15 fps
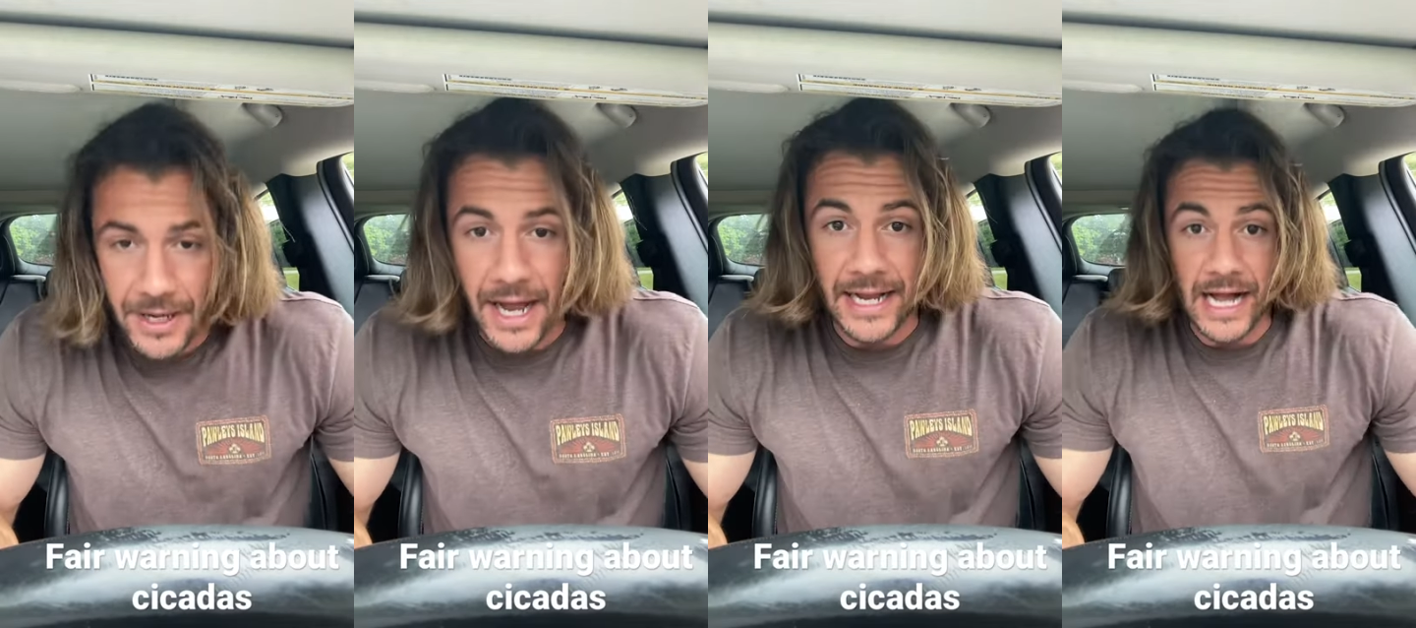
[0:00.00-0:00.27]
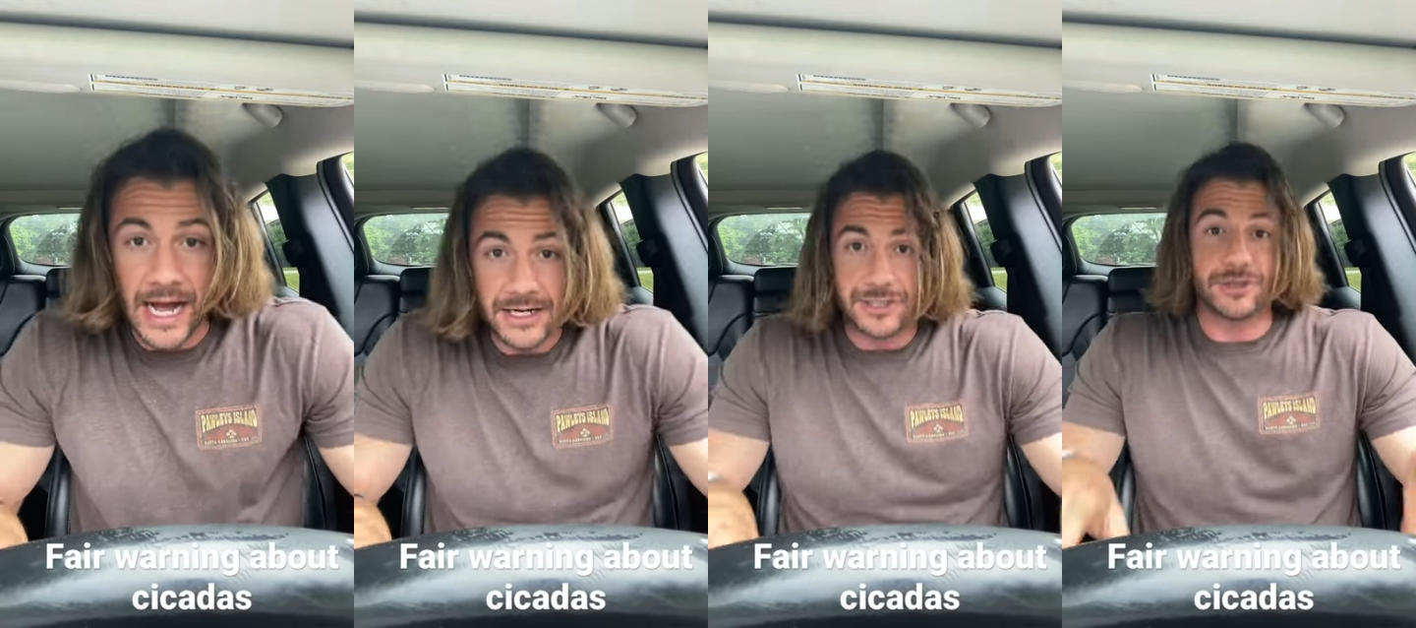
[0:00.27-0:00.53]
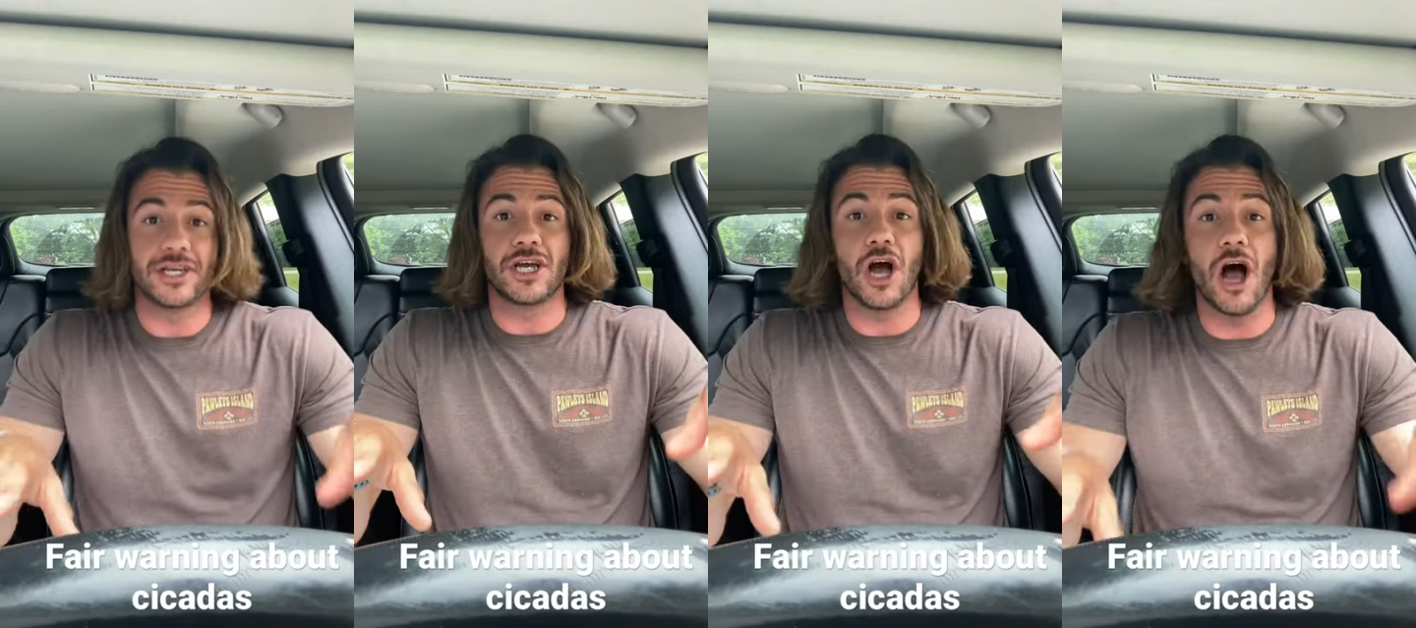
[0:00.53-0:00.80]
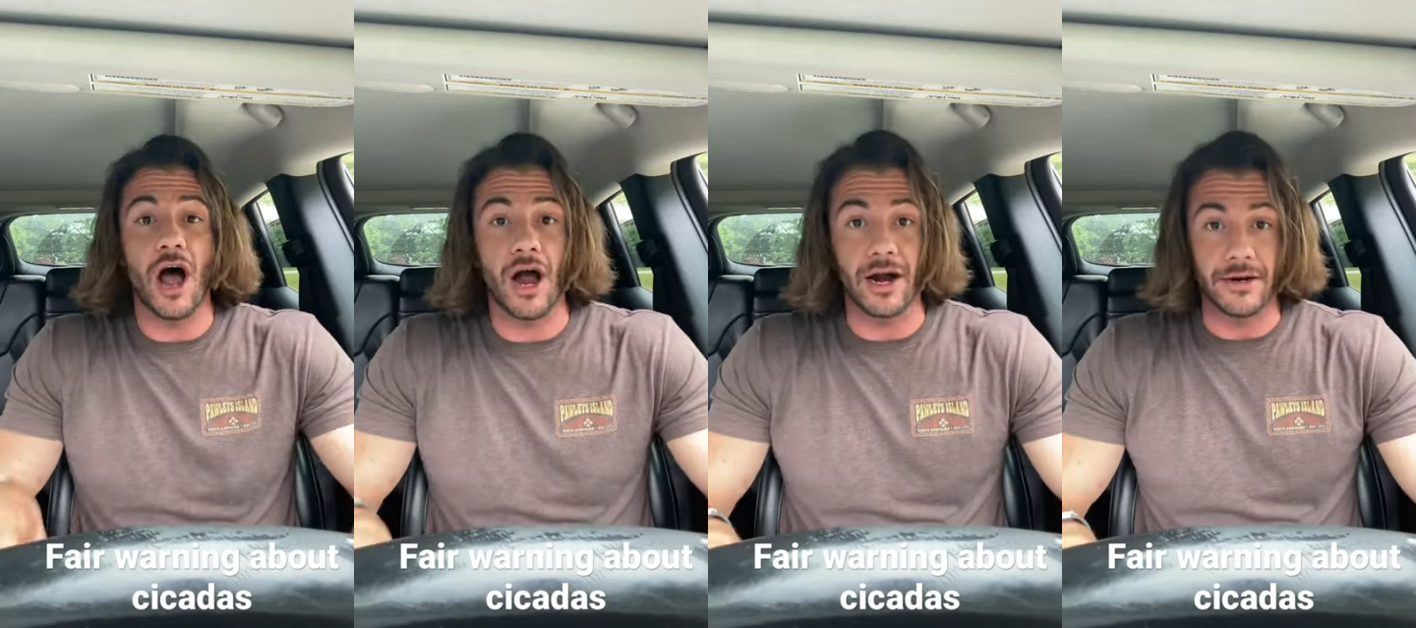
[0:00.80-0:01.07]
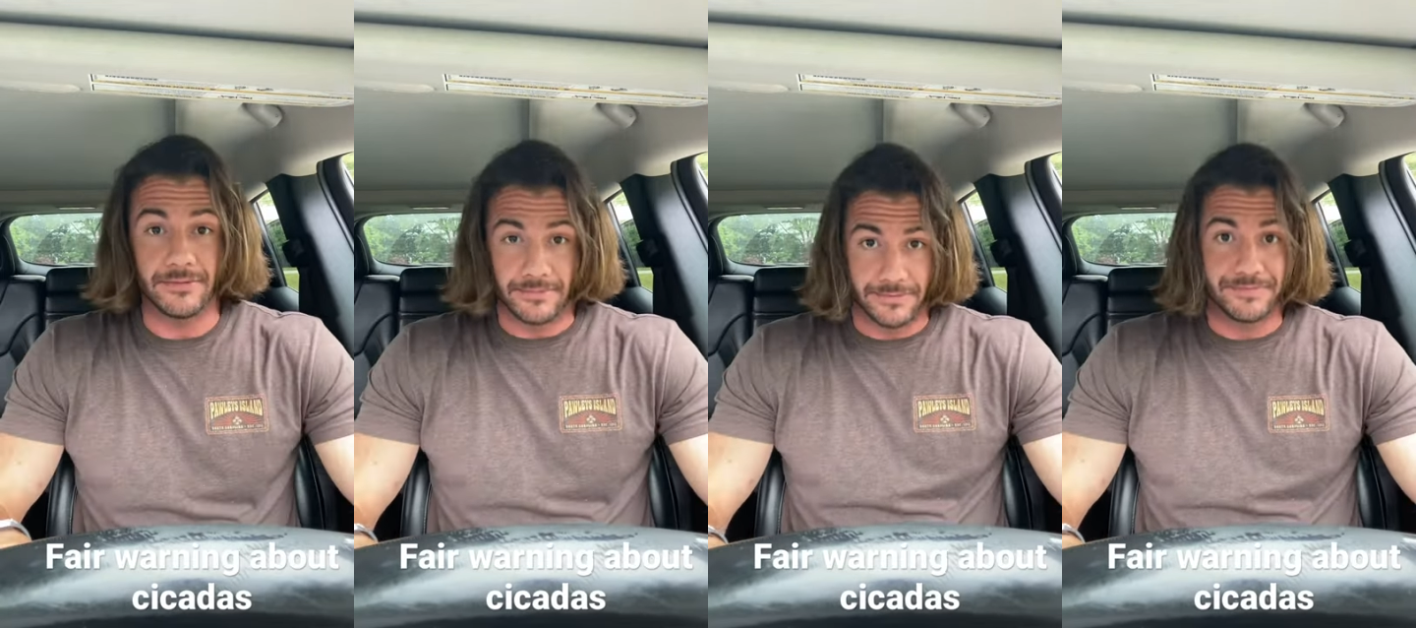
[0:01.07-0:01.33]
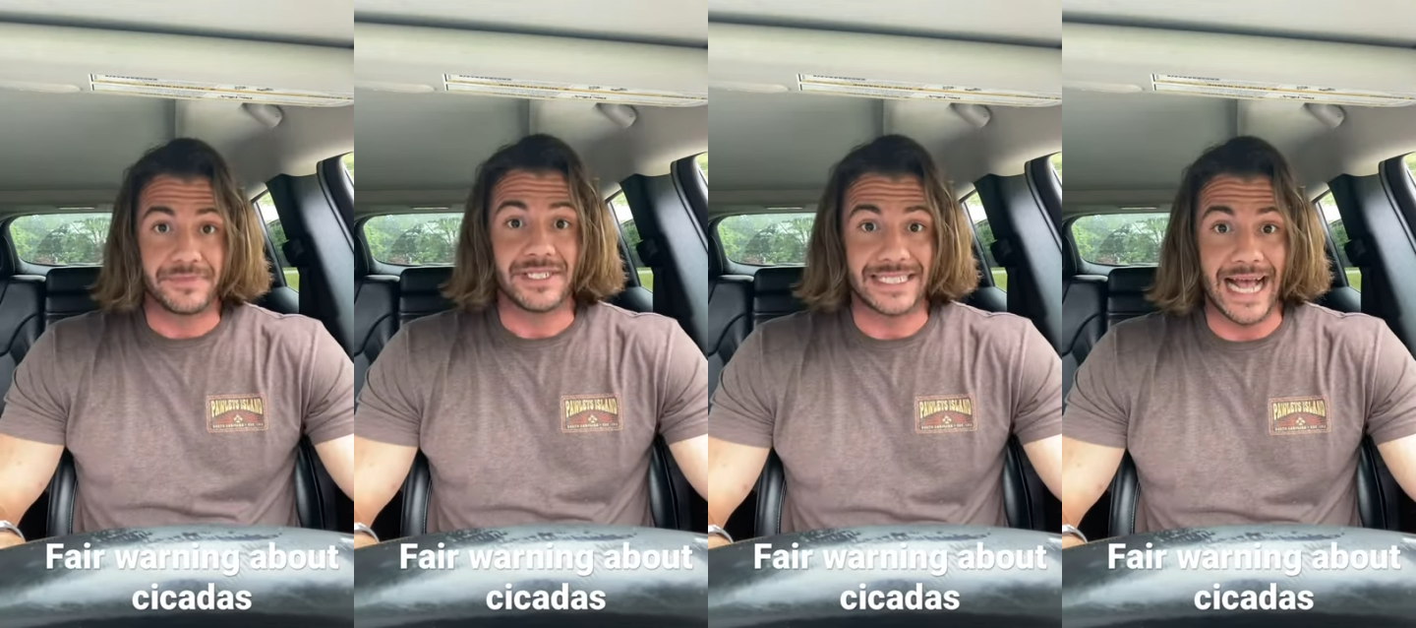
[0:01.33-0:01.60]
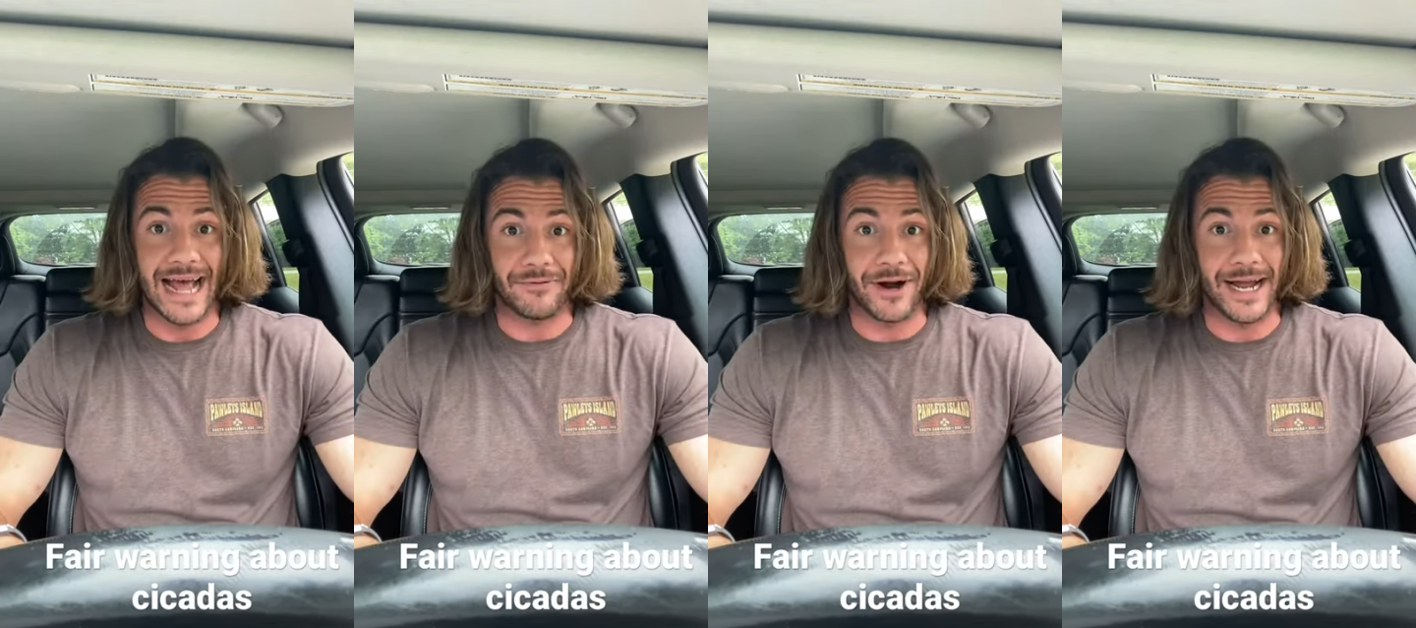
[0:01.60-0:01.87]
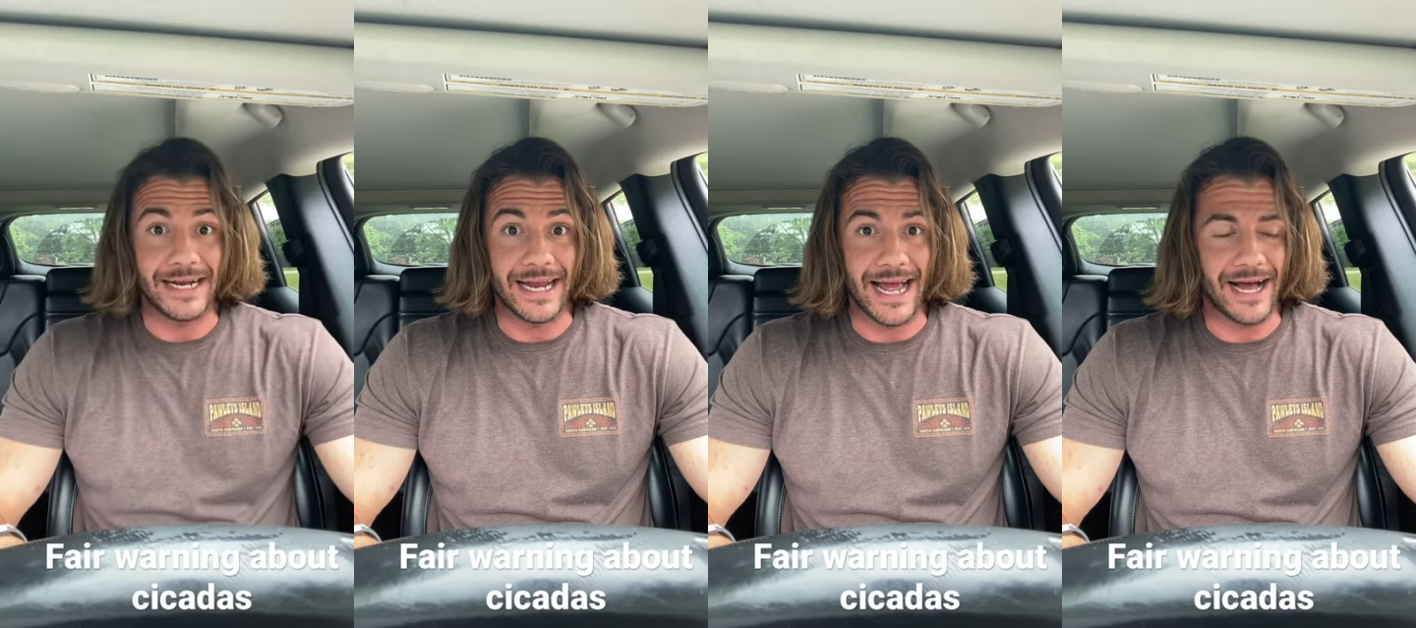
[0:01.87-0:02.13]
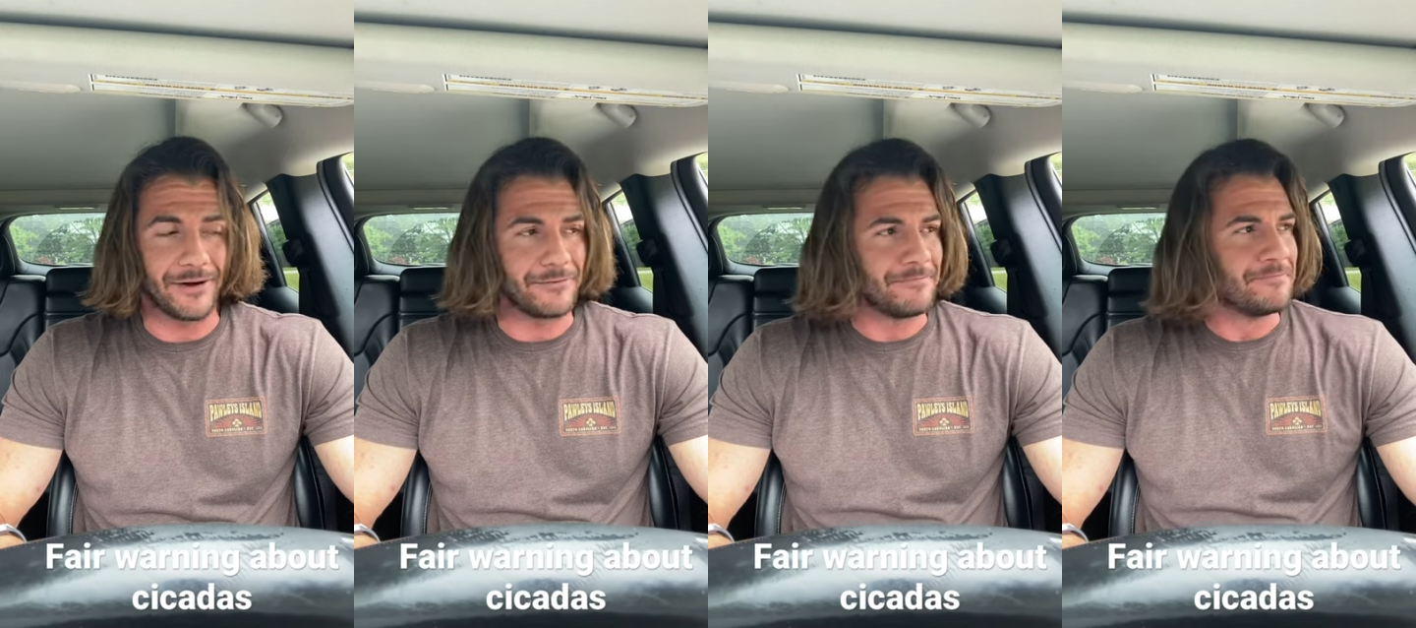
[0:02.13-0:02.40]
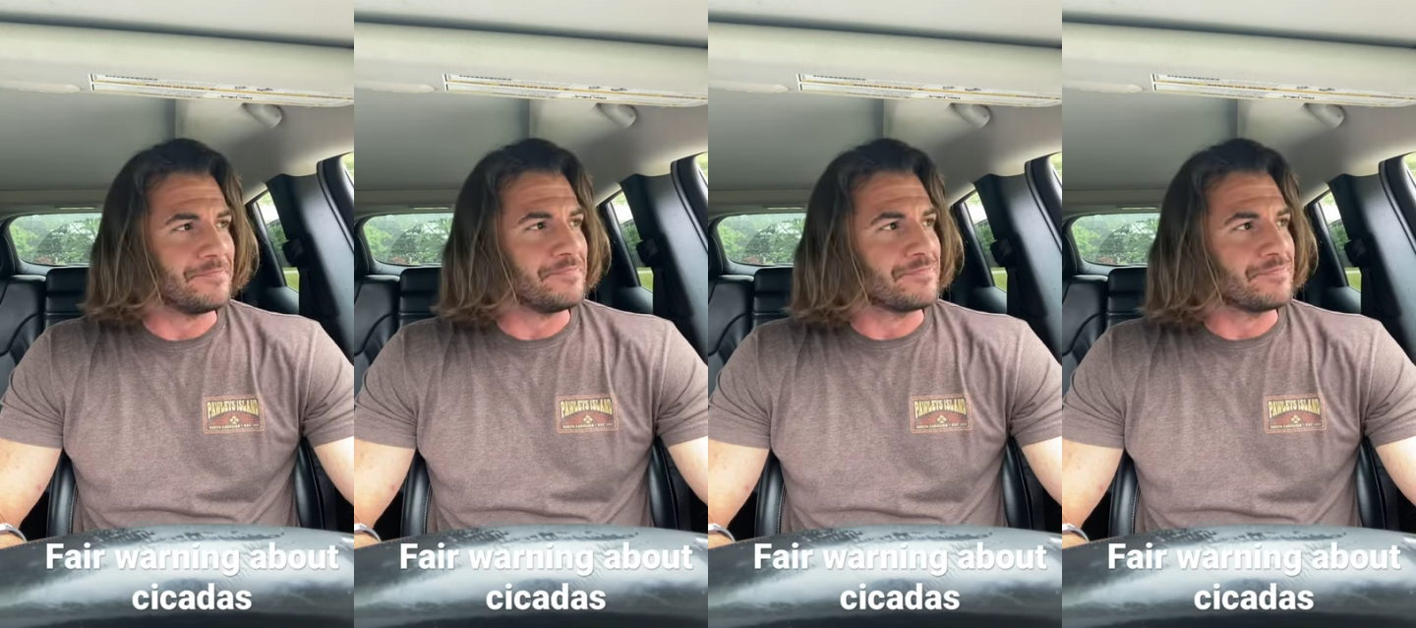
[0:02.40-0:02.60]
I got into the car, sat right down,